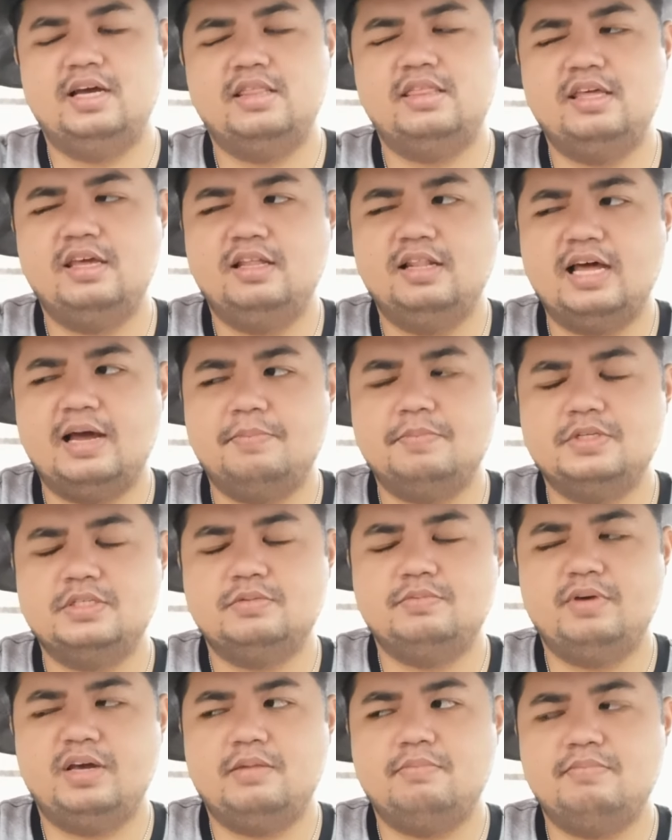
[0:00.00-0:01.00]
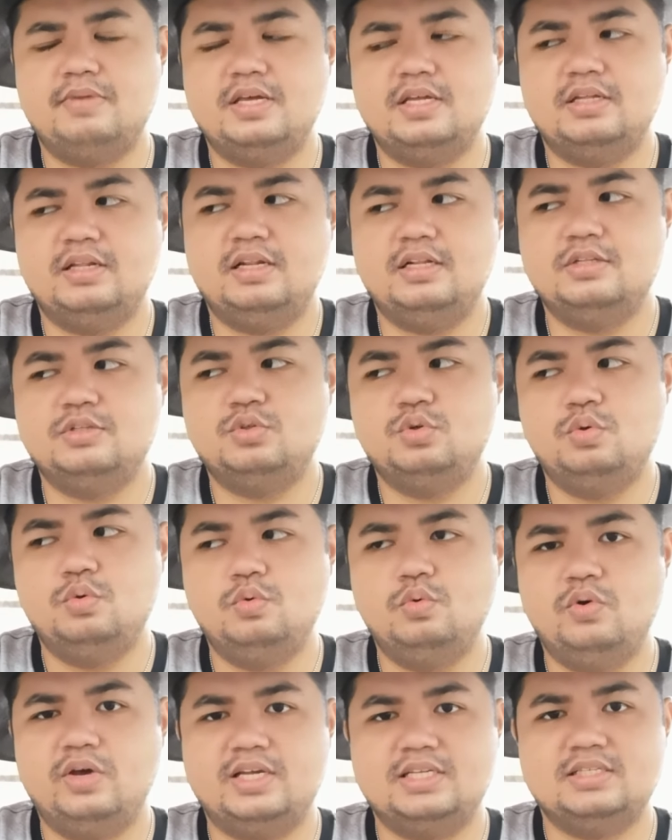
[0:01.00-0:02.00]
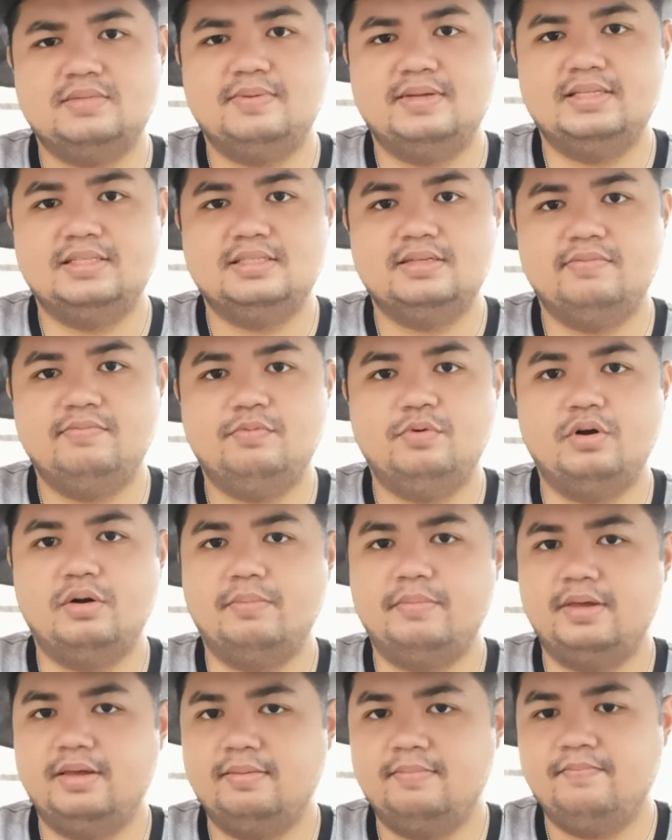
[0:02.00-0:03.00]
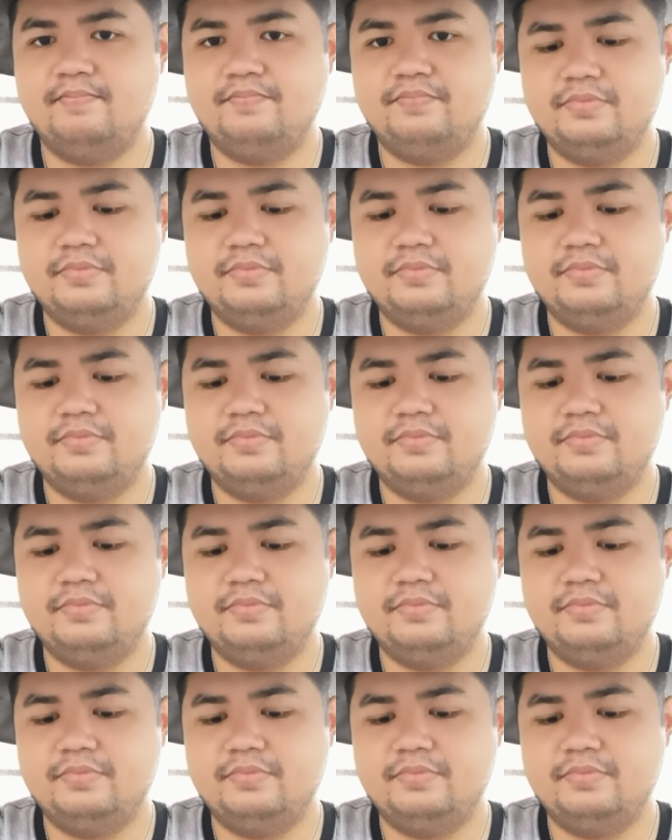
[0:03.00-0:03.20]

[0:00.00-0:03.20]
I think lapis might be a little too expensive for me.